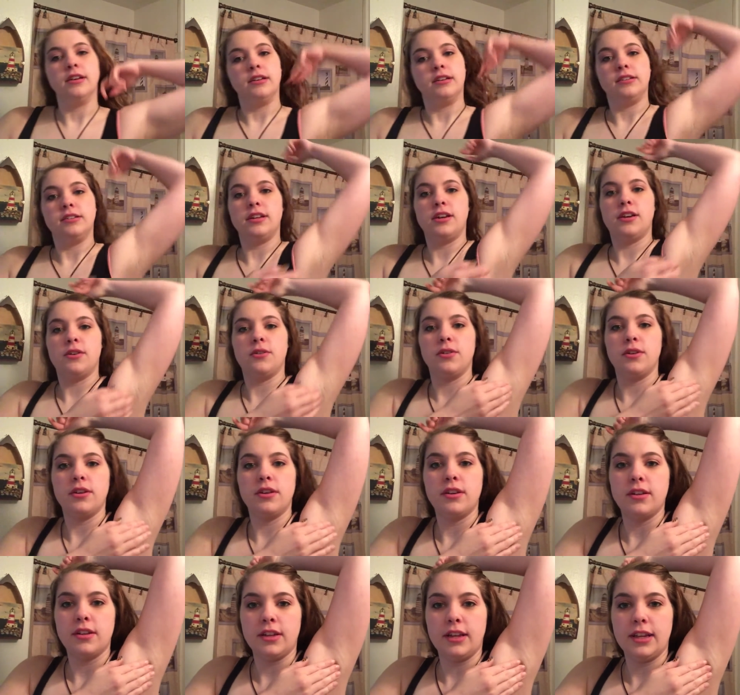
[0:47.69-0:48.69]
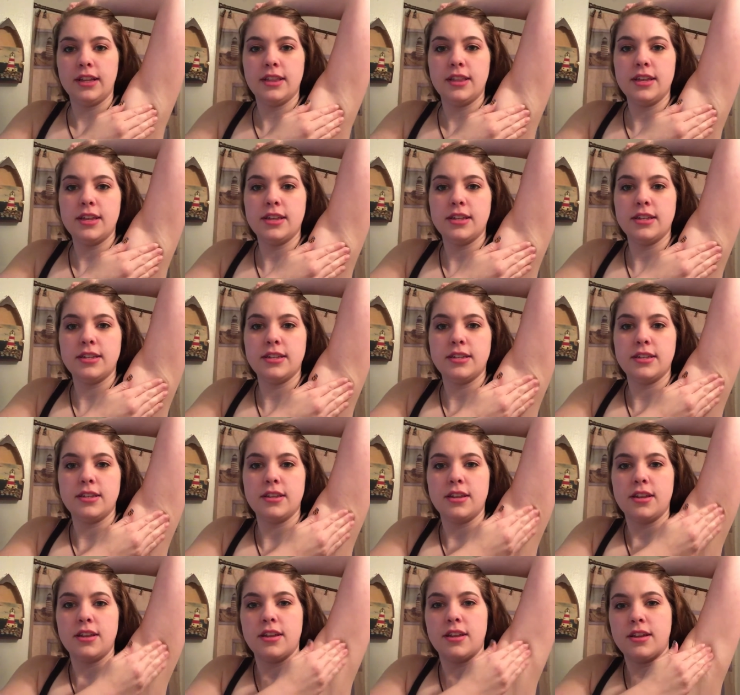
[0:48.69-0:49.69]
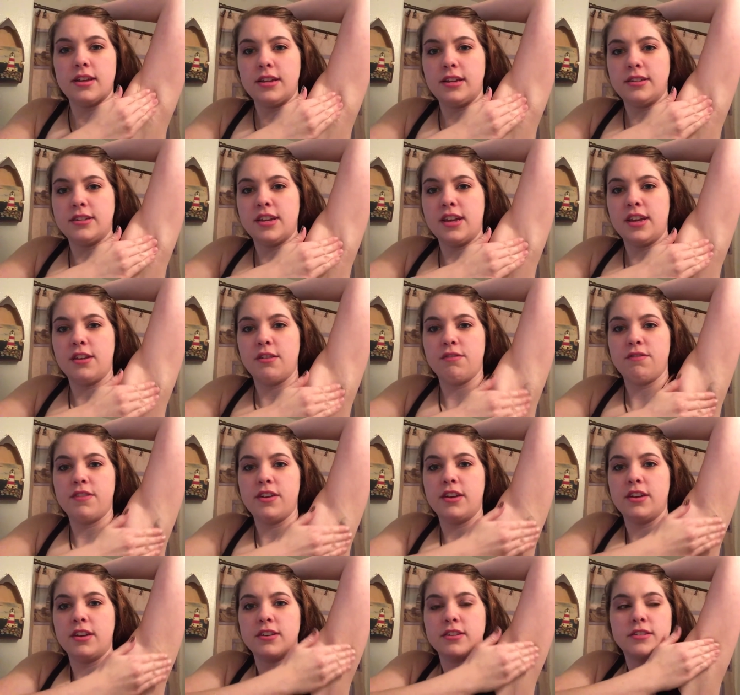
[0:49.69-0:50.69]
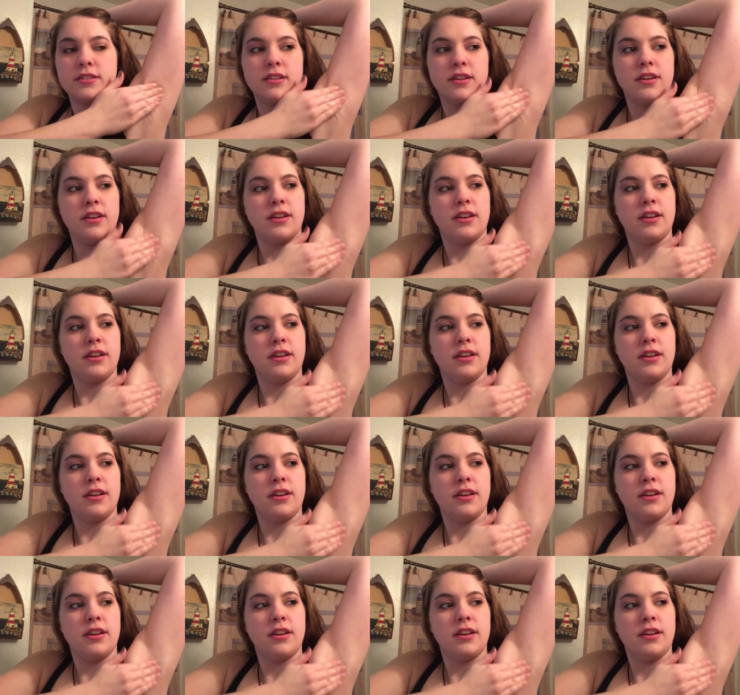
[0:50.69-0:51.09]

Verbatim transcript: So like this, and you take your fingers